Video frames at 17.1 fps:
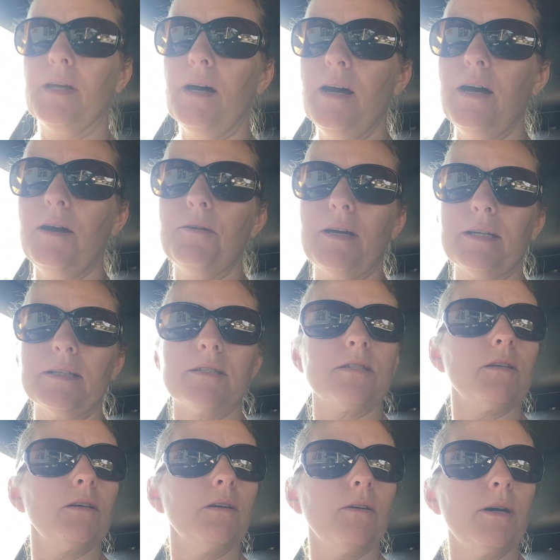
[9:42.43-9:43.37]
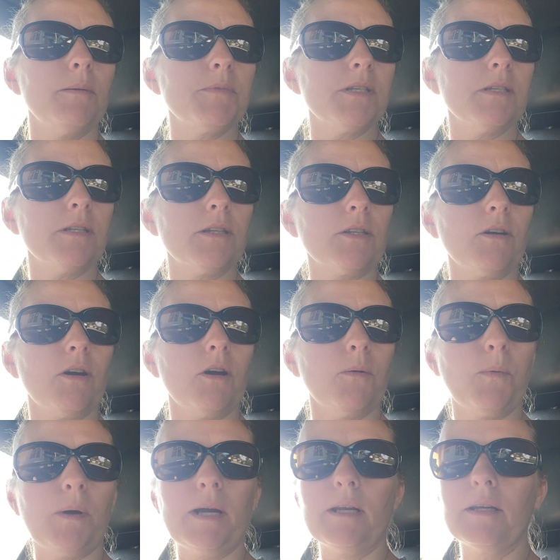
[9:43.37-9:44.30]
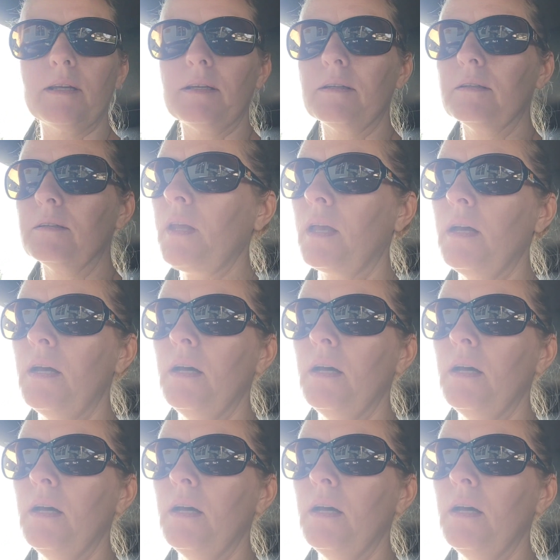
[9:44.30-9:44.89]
Alright, so I'm sitting in the car waiting.